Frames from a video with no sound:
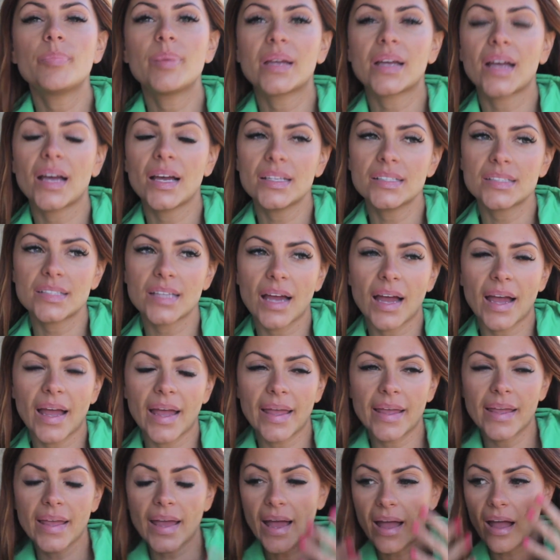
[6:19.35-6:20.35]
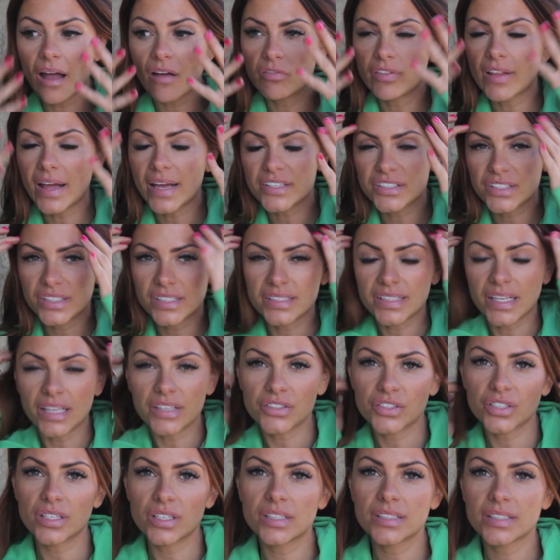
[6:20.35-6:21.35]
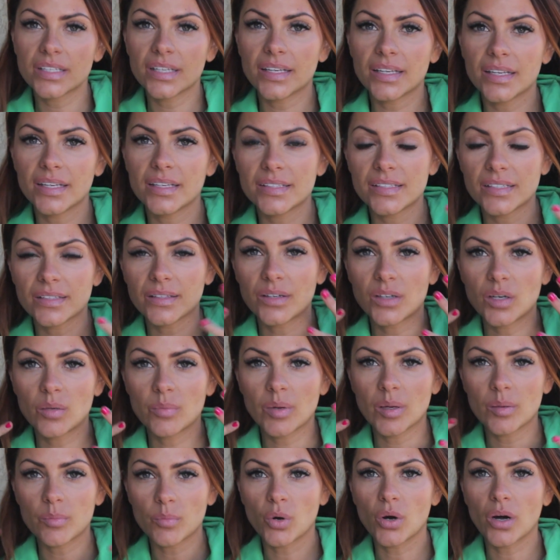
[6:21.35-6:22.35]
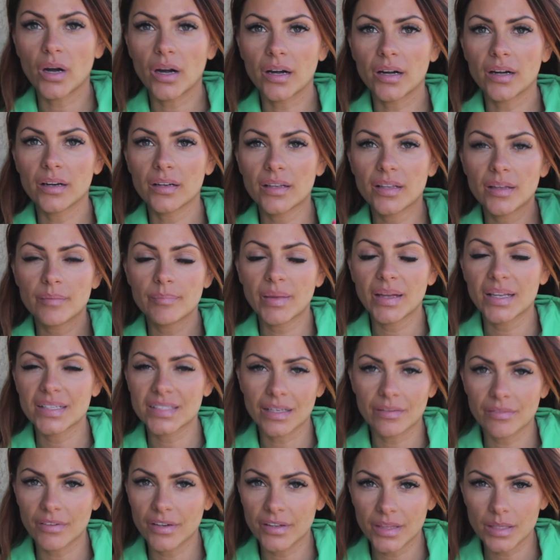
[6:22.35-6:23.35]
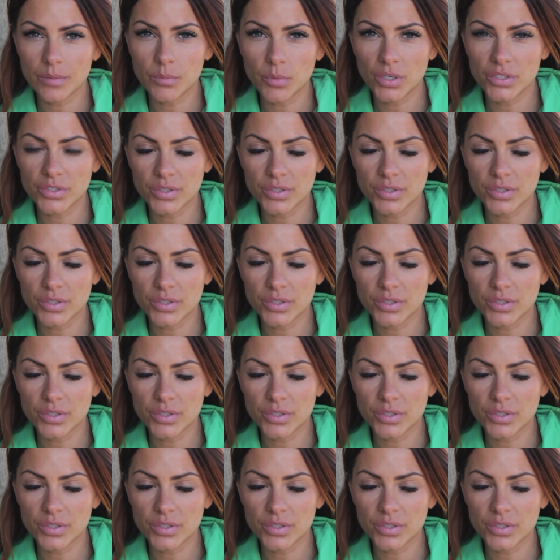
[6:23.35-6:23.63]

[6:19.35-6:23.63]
because I have lash extensions, it is a little bit more, it makes everything more